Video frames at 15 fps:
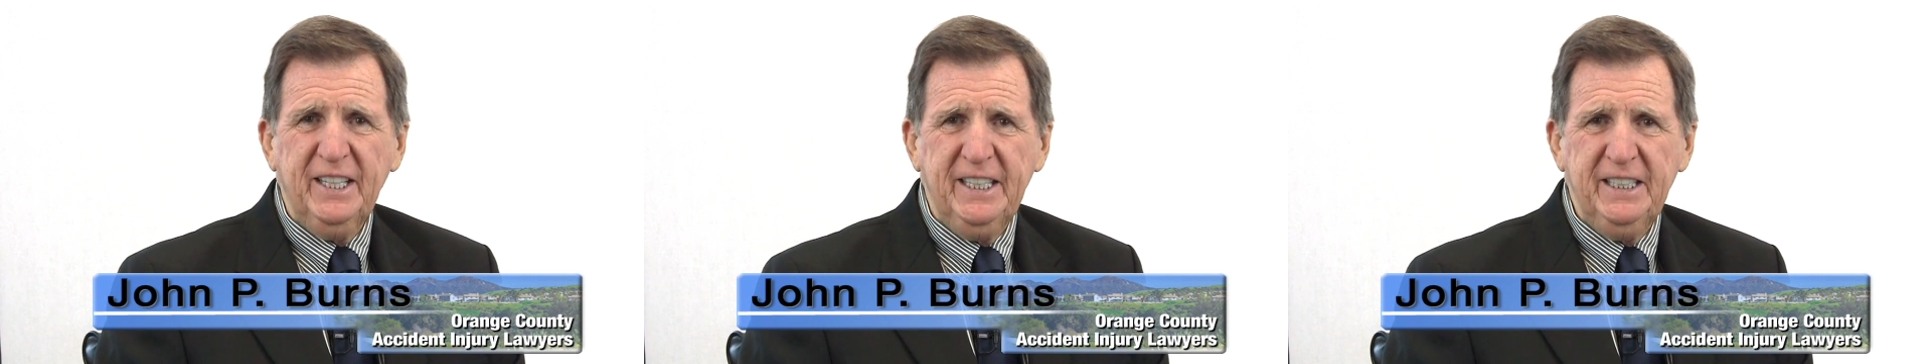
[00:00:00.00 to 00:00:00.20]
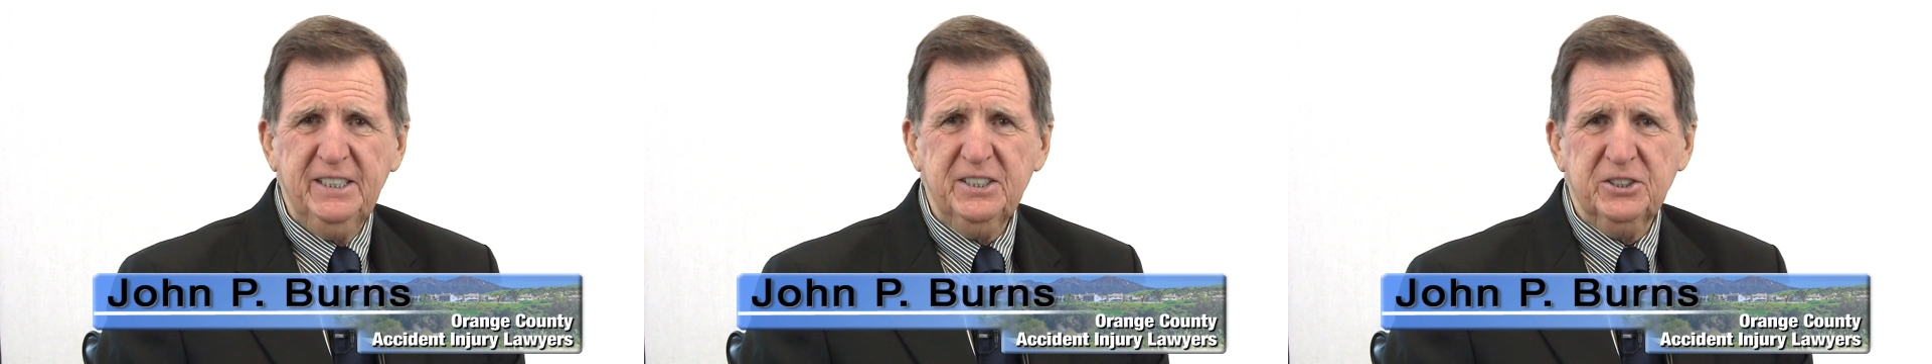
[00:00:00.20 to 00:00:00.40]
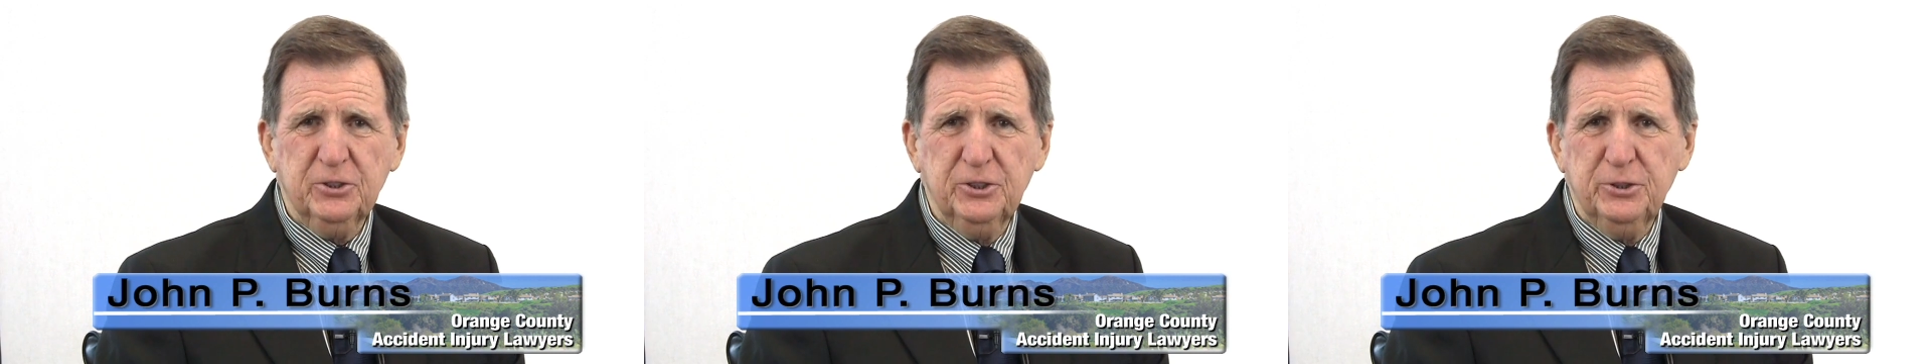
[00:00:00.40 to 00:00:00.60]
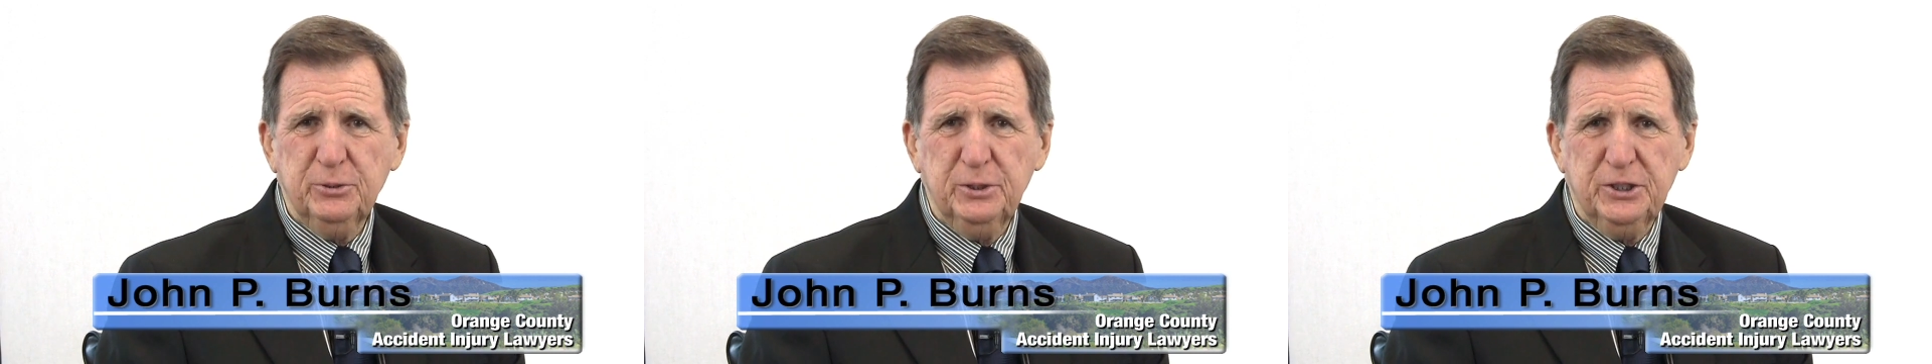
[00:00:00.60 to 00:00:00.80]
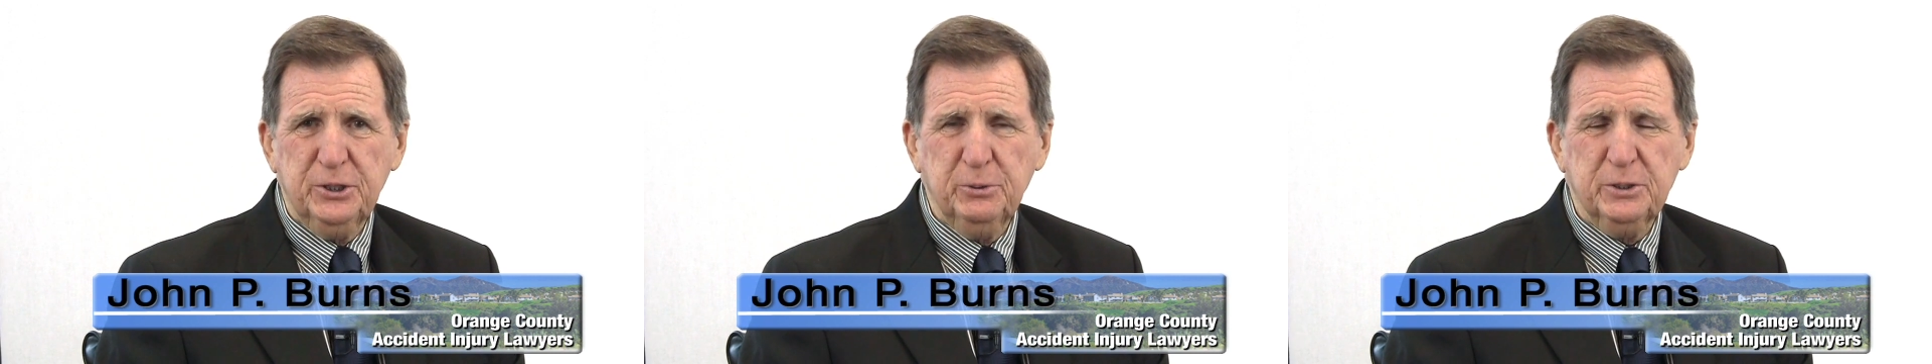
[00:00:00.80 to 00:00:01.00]
8
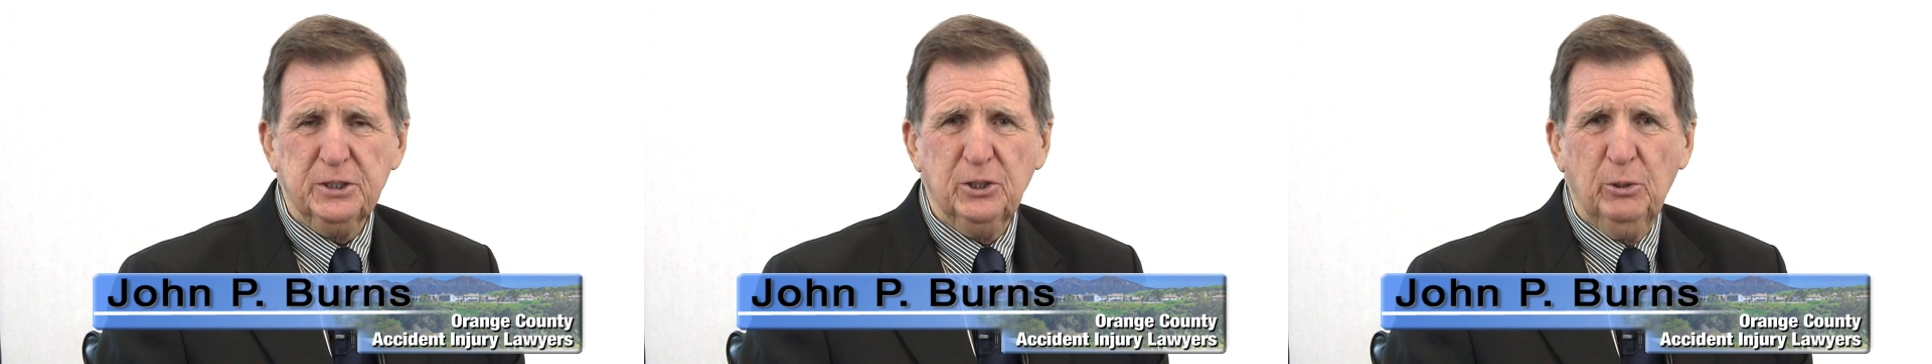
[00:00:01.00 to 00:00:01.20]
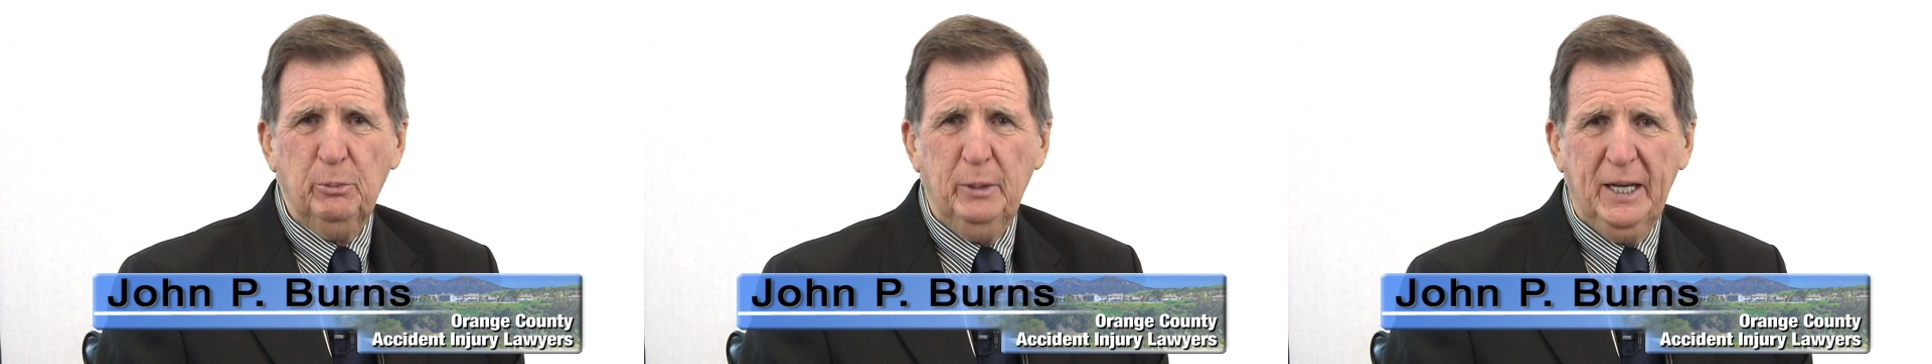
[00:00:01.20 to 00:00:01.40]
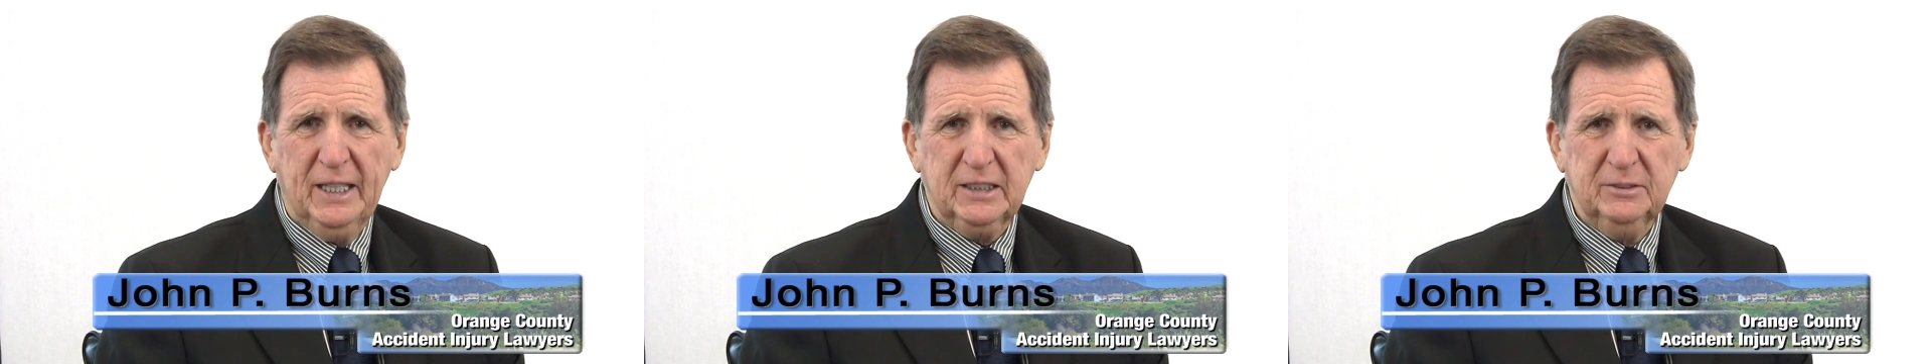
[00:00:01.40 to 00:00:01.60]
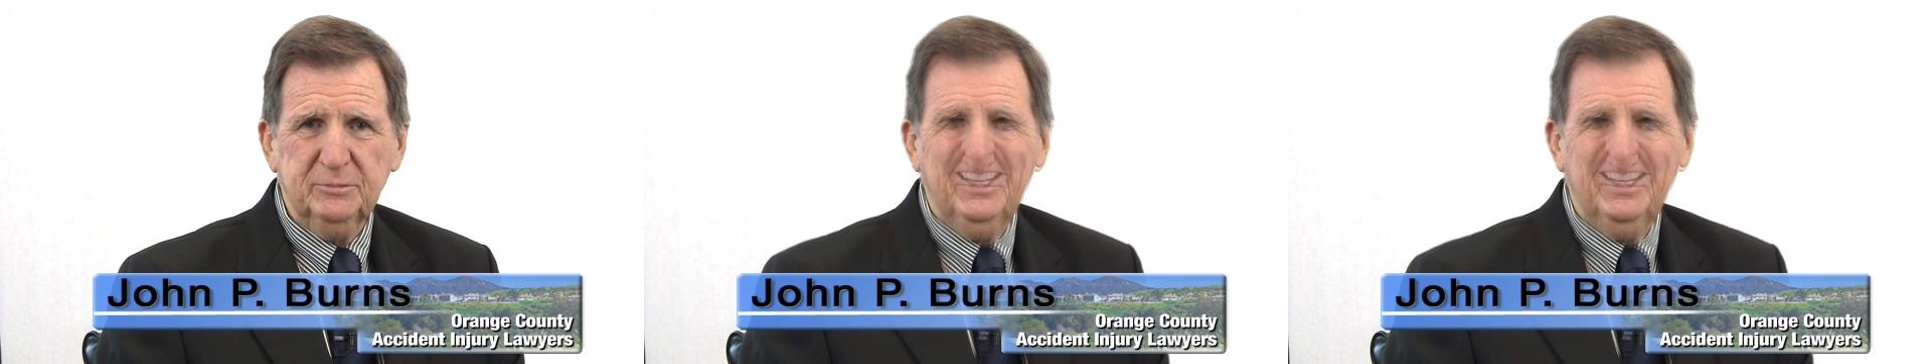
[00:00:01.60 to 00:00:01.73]
surgeries to his low back.